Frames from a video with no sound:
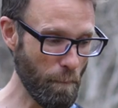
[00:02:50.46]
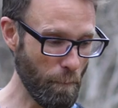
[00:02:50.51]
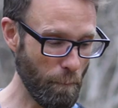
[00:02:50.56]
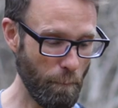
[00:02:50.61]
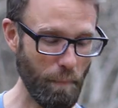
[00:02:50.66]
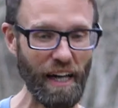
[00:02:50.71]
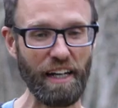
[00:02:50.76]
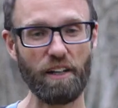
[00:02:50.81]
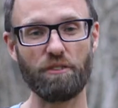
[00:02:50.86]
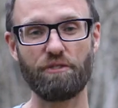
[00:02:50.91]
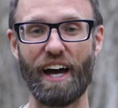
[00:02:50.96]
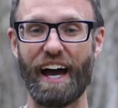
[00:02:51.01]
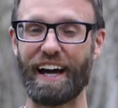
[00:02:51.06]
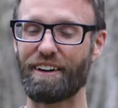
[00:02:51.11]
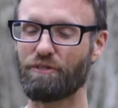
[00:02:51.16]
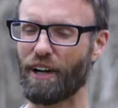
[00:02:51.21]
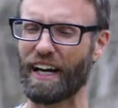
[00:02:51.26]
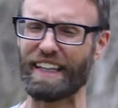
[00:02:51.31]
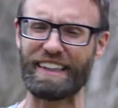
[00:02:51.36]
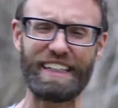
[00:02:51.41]
benefit,
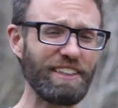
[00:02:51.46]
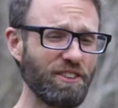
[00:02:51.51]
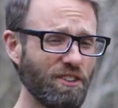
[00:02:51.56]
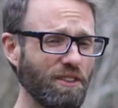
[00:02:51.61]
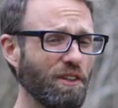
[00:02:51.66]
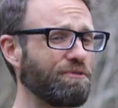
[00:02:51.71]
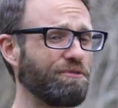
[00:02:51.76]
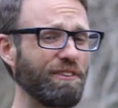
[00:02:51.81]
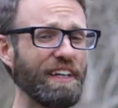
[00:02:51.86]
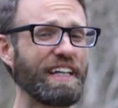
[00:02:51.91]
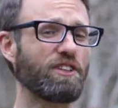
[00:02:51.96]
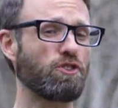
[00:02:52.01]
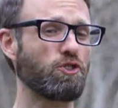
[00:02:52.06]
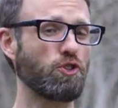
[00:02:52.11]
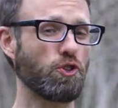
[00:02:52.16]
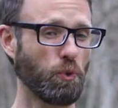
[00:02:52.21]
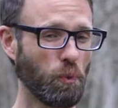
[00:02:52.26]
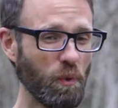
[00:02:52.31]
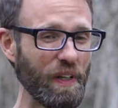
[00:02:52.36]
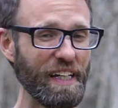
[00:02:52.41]
uh, at least the fig
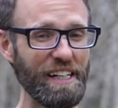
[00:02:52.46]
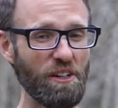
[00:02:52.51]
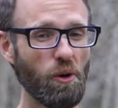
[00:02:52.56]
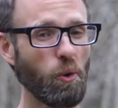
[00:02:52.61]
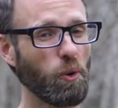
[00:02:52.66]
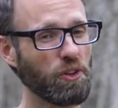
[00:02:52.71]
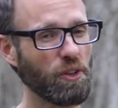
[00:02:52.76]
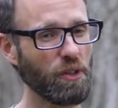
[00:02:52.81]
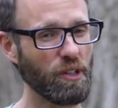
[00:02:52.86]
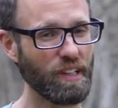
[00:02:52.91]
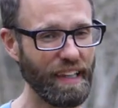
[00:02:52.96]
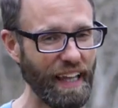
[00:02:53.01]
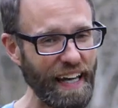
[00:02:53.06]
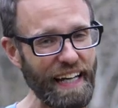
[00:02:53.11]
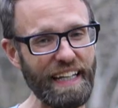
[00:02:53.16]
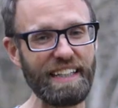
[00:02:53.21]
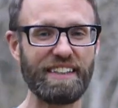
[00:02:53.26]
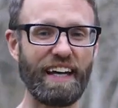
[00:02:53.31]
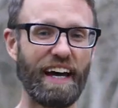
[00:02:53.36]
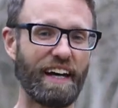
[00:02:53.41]
tree or the
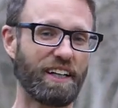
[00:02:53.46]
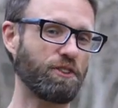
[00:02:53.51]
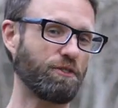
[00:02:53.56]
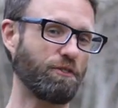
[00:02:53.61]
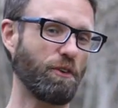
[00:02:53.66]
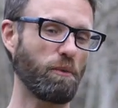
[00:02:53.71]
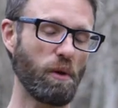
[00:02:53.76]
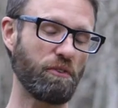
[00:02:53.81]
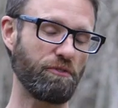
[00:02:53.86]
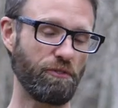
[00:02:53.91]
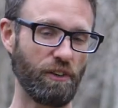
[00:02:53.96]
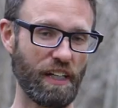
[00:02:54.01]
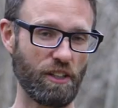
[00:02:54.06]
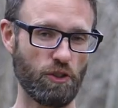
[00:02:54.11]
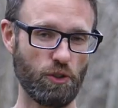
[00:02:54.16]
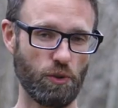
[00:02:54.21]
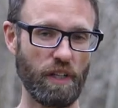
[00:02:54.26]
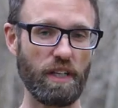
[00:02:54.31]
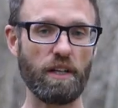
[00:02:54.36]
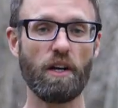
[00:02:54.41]
latex from a
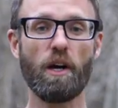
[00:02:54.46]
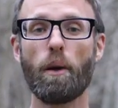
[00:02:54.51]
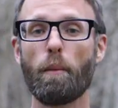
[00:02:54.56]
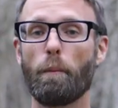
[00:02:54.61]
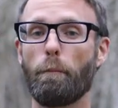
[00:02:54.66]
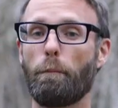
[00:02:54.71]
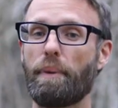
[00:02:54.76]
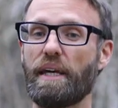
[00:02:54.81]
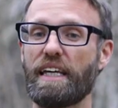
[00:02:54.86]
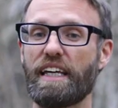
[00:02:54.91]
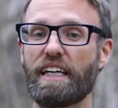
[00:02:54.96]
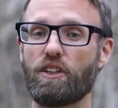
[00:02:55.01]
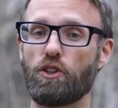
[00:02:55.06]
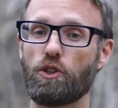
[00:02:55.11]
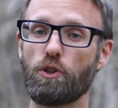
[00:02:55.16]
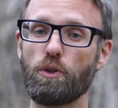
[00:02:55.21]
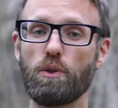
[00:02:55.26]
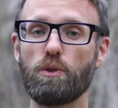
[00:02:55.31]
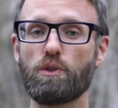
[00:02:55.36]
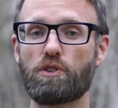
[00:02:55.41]
fig tree being
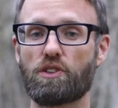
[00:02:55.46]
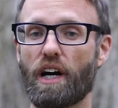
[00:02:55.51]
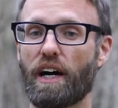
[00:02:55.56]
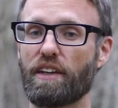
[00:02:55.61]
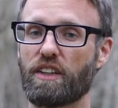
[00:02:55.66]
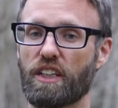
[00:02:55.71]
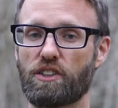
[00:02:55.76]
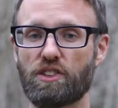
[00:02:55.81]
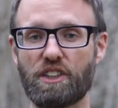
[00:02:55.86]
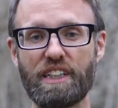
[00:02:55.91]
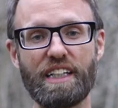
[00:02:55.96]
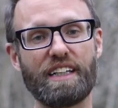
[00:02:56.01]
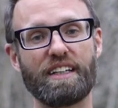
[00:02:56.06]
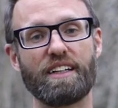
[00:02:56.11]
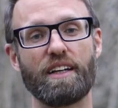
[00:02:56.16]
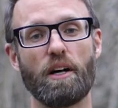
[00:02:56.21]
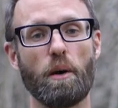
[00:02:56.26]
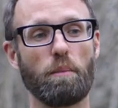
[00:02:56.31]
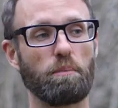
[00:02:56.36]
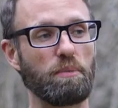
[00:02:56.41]
used on the
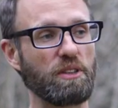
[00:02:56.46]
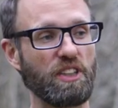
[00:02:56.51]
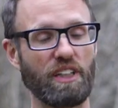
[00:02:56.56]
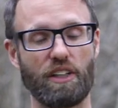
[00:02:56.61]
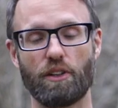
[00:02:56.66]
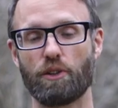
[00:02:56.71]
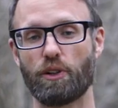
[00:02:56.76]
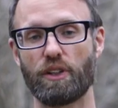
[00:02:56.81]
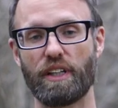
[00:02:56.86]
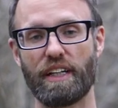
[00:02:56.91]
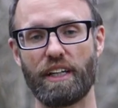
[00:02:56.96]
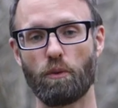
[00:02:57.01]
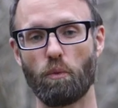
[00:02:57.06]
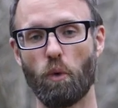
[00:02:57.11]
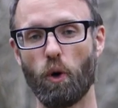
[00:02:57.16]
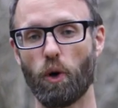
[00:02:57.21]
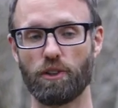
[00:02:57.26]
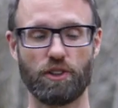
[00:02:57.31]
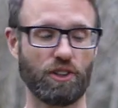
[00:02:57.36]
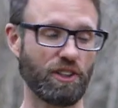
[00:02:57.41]
skin, particularly in
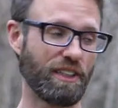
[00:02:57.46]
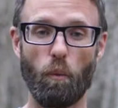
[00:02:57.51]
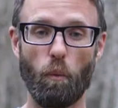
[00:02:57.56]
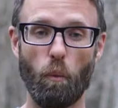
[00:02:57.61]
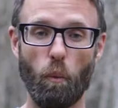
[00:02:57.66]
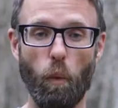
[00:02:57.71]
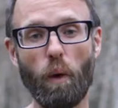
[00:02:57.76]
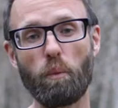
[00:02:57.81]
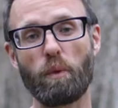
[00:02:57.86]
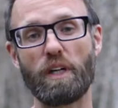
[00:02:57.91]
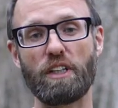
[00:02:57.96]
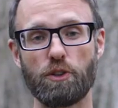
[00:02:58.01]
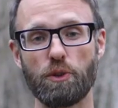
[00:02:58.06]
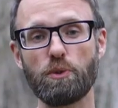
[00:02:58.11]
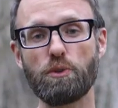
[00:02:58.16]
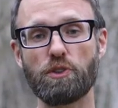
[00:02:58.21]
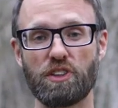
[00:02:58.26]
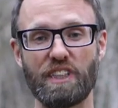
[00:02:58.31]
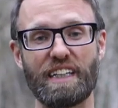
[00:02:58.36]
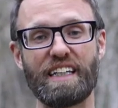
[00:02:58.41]
warts. What we
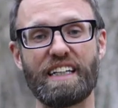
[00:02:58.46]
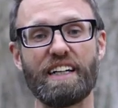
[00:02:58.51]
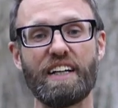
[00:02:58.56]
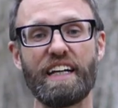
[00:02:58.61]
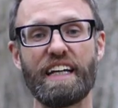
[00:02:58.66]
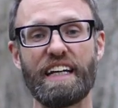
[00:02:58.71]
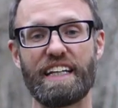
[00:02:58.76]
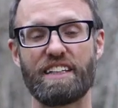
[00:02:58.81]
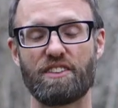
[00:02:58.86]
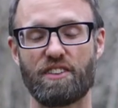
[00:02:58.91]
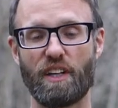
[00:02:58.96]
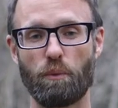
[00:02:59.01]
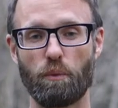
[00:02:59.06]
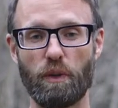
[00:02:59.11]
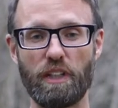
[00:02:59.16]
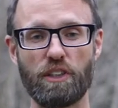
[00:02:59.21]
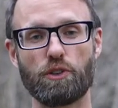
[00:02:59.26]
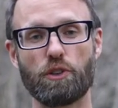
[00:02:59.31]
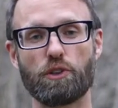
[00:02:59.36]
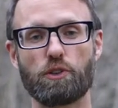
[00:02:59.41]
do see is that
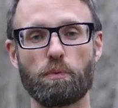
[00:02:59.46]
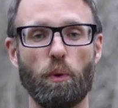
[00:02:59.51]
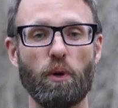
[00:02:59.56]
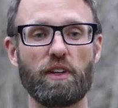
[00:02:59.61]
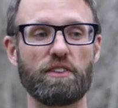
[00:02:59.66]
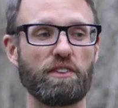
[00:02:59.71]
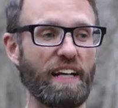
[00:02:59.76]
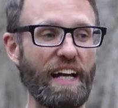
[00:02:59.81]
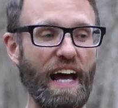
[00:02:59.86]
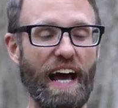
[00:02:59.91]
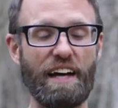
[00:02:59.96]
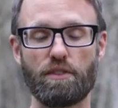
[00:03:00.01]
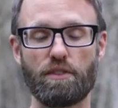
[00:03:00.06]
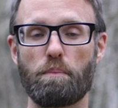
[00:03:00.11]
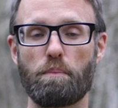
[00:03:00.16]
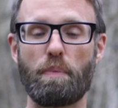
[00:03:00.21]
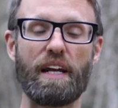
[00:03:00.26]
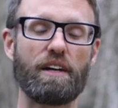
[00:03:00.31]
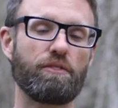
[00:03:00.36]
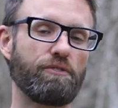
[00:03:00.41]
research points that it
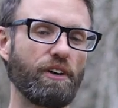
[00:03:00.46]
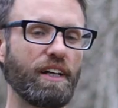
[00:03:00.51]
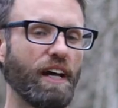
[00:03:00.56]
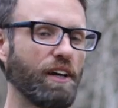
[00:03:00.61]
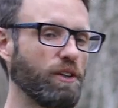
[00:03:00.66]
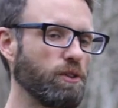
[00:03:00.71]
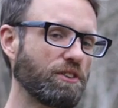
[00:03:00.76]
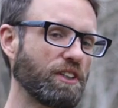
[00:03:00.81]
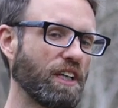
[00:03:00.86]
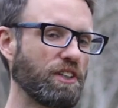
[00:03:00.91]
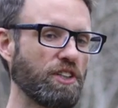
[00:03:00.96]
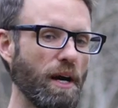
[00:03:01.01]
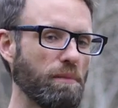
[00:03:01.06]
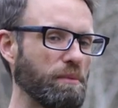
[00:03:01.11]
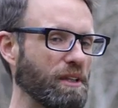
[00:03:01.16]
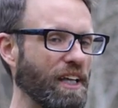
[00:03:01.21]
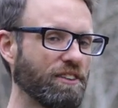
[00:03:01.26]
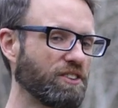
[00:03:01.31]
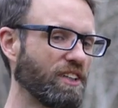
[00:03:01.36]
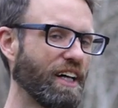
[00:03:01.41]
benefit. Now you say, Chad,
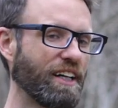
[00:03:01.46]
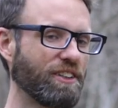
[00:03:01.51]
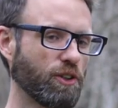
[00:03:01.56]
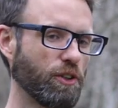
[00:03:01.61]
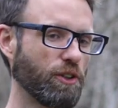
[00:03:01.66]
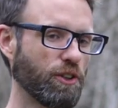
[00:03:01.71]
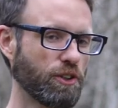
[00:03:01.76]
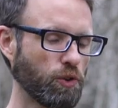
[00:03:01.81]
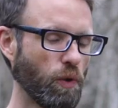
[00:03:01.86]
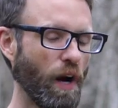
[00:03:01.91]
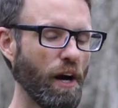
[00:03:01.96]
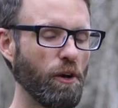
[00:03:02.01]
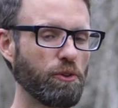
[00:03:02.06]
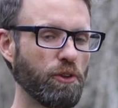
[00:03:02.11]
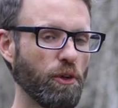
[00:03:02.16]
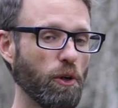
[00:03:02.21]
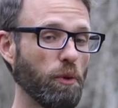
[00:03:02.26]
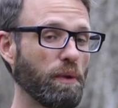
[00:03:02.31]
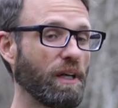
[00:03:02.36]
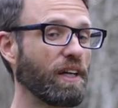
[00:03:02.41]
but that's not as good as
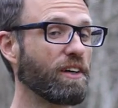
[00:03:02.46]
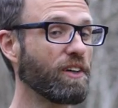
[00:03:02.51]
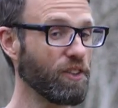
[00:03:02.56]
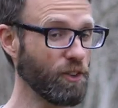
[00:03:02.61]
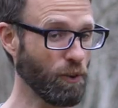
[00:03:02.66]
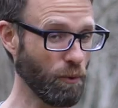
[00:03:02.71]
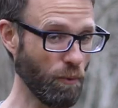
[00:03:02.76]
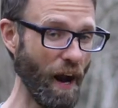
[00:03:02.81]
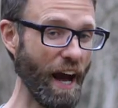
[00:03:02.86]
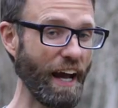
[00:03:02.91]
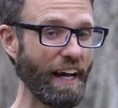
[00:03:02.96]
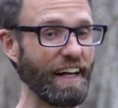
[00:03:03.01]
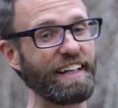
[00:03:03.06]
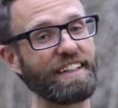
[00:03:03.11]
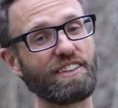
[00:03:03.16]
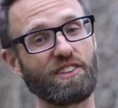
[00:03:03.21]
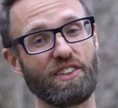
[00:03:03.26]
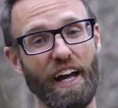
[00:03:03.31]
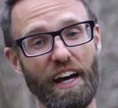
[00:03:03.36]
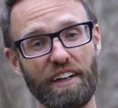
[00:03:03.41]
cryotherapy. You're right,
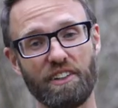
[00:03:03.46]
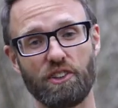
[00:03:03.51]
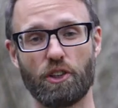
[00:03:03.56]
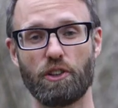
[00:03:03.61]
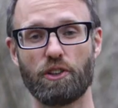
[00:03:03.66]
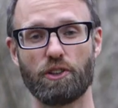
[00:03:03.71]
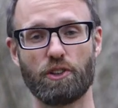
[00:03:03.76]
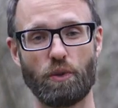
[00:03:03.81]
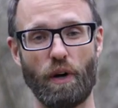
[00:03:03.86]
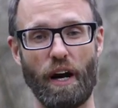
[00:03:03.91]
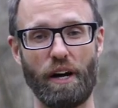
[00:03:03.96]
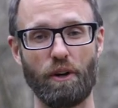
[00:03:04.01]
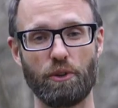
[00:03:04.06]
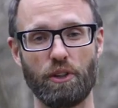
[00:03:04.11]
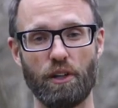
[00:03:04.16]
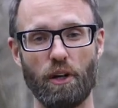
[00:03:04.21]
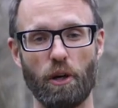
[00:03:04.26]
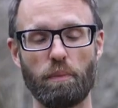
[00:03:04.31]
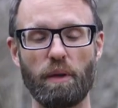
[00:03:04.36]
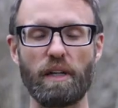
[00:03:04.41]
it's not as good as
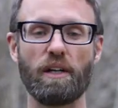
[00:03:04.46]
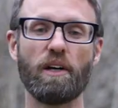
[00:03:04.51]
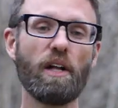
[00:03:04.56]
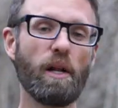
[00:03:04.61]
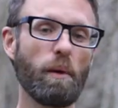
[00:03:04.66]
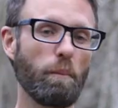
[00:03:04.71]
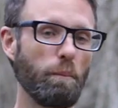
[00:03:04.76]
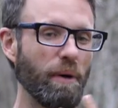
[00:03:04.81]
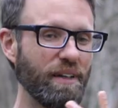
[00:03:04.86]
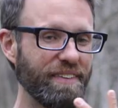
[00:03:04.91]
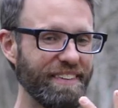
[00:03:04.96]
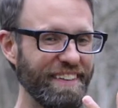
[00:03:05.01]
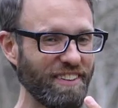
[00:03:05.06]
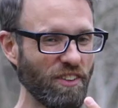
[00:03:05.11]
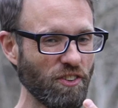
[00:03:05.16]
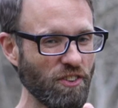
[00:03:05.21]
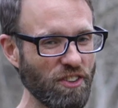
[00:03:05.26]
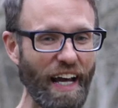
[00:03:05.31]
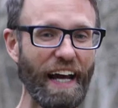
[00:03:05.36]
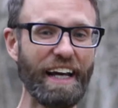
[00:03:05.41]
cryotherapy. But
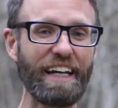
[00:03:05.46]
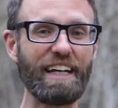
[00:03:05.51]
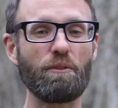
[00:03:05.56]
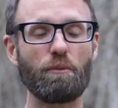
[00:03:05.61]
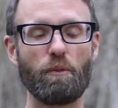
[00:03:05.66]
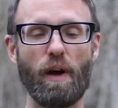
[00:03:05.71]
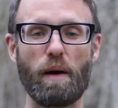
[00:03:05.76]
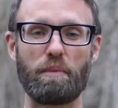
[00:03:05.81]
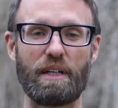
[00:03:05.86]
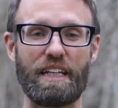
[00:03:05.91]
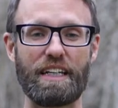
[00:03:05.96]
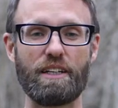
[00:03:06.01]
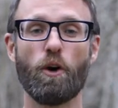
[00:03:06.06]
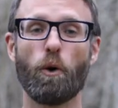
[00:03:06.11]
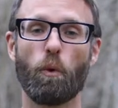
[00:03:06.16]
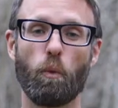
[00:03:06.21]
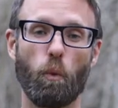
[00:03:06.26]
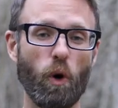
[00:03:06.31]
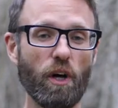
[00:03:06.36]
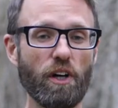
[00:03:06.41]
this second remedy
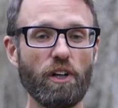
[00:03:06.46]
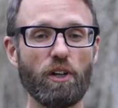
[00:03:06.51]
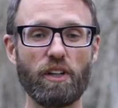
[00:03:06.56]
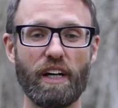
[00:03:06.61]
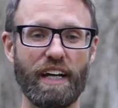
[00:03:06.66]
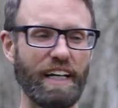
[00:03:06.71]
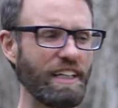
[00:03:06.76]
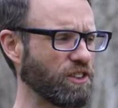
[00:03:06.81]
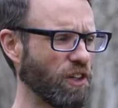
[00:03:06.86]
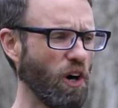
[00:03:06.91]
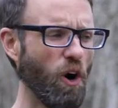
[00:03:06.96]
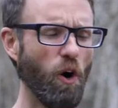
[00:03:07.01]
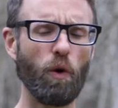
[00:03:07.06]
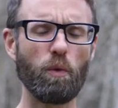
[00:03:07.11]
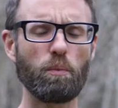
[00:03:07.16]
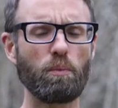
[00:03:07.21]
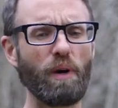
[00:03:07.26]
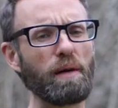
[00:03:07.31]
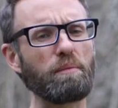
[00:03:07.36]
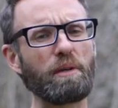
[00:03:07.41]
we're gonna look at is a
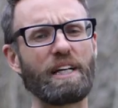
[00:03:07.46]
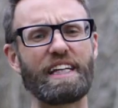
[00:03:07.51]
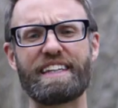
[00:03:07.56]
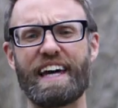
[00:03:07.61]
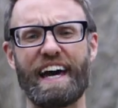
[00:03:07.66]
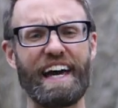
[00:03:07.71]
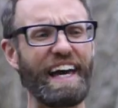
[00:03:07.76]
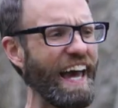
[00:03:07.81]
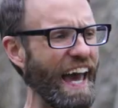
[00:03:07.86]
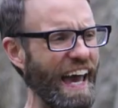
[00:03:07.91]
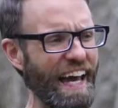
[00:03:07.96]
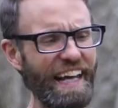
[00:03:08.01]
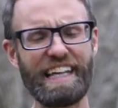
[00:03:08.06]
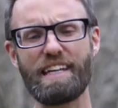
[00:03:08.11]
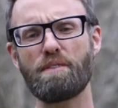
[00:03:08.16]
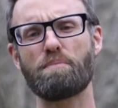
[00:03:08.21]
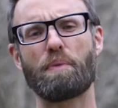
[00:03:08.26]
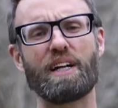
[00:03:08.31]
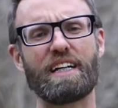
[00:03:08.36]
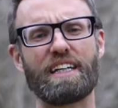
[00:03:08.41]
home remedy that
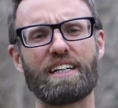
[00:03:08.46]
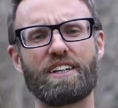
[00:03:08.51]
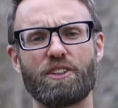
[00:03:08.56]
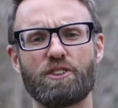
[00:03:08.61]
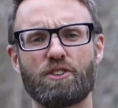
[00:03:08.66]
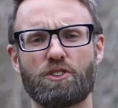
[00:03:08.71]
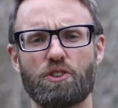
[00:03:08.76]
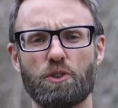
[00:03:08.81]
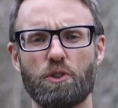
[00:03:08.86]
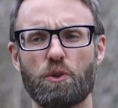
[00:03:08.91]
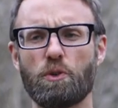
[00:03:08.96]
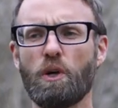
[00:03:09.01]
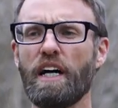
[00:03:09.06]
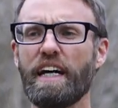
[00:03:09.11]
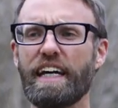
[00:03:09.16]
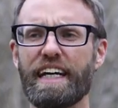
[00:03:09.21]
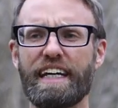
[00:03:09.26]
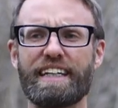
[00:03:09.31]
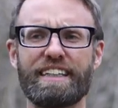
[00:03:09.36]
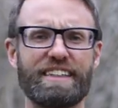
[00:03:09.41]
anybody could do.
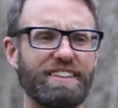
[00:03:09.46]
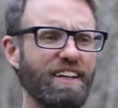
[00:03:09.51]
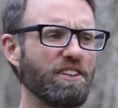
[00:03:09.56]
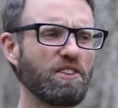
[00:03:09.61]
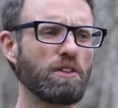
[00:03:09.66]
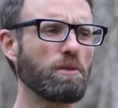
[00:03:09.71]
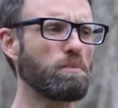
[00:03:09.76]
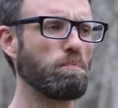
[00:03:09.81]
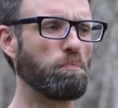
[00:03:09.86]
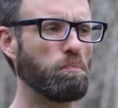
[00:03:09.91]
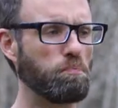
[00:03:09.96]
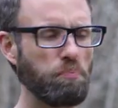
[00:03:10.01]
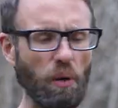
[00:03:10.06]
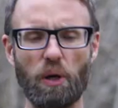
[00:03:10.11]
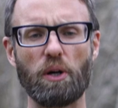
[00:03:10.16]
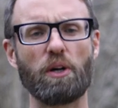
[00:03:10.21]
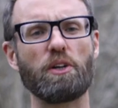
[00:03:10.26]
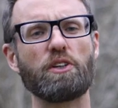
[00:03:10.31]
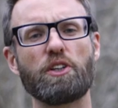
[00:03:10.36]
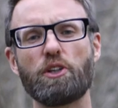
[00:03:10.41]
It doesn't
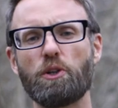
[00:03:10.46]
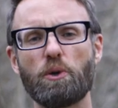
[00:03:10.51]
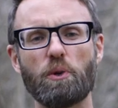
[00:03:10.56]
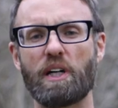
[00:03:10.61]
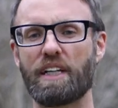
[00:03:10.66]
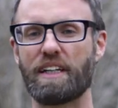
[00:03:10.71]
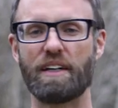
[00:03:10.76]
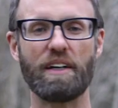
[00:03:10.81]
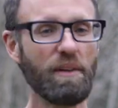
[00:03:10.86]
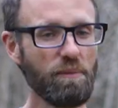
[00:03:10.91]
burn you and